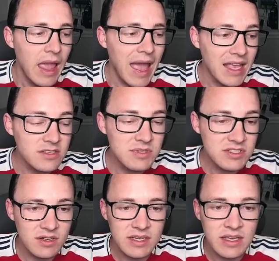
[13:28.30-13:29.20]
As we
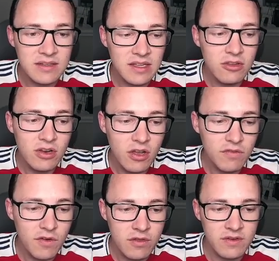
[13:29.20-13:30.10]
start to continue to go
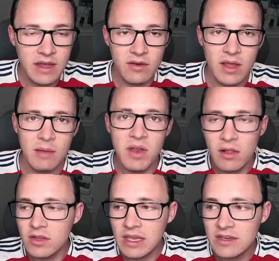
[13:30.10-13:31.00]
further down, I'm not
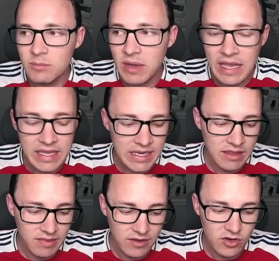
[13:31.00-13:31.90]
looking to buy
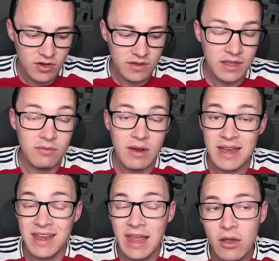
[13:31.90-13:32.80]
anything currently right
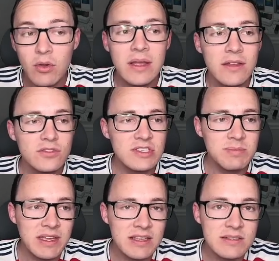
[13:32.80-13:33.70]
now, just
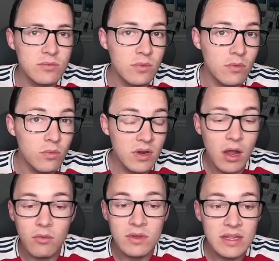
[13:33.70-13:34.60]
because we're
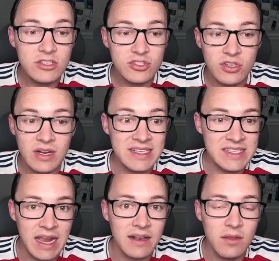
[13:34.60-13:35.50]
not really sure
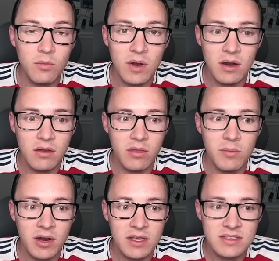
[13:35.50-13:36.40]
exactly where the
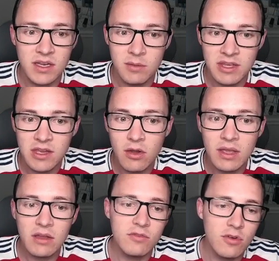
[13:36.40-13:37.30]
market's going to be
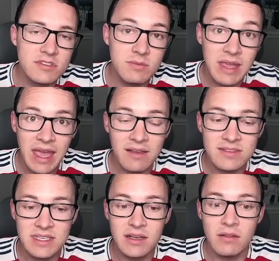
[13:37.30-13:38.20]
going. Of course, we have
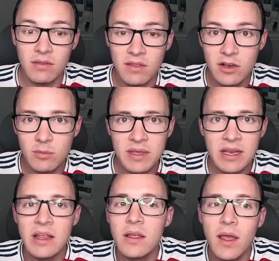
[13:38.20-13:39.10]
seen a little
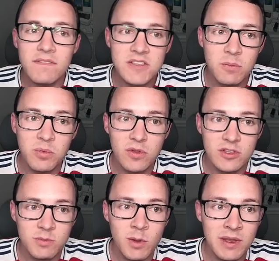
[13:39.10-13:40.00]
bit of some
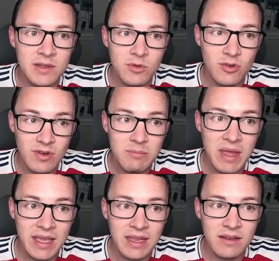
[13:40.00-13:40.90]
bullish momentum creep
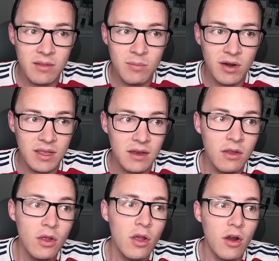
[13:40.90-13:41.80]
back into the market
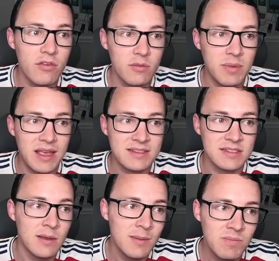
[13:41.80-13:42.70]
over the past,
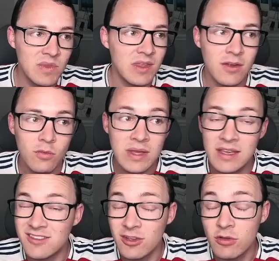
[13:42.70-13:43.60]

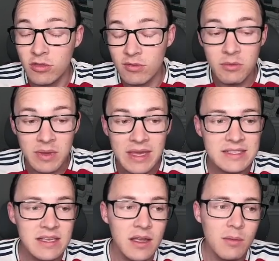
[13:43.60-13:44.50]
week, 2-3
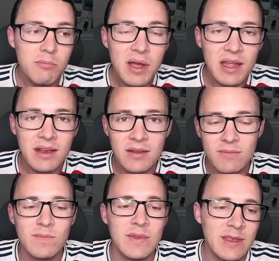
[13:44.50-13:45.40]
weeks. But,
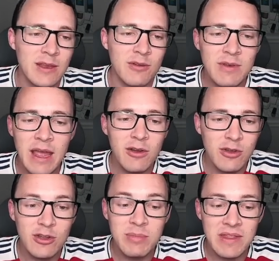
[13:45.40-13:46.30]
now
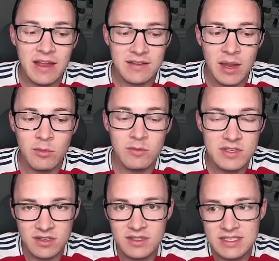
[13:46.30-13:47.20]
could be that time where we
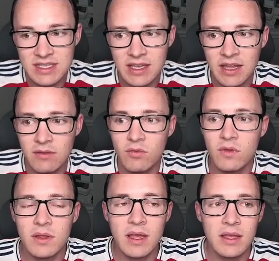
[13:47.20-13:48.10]
start to see it kind
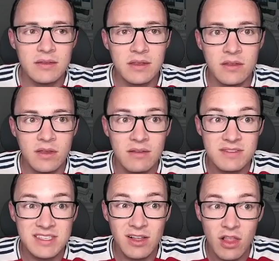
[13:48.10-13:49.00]
of
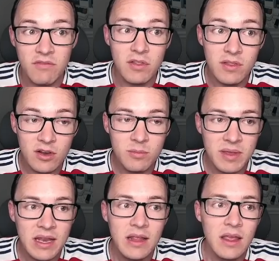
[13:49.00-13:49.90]
sell off a little
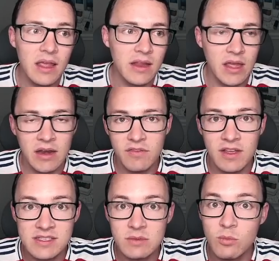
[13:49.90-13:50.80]
bit and kind of
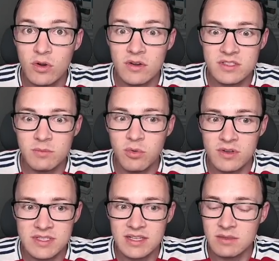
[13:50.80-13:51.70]
find some more
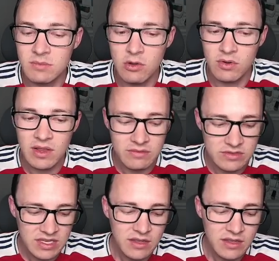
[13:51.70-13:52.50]
supports at some lower levels.